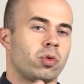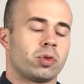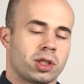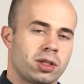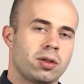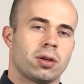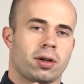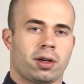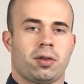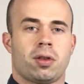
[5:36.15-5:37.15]
continued
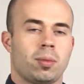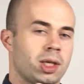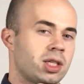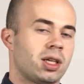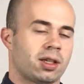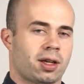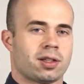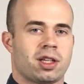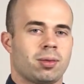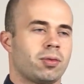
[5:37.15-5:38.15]
on into the mid-Qing
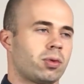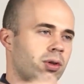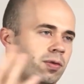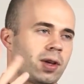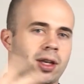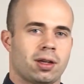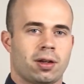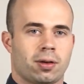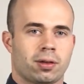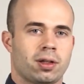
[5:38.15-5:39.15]
dynasty before it faded
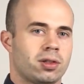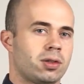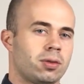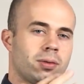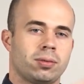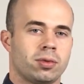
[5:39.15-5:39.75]
out into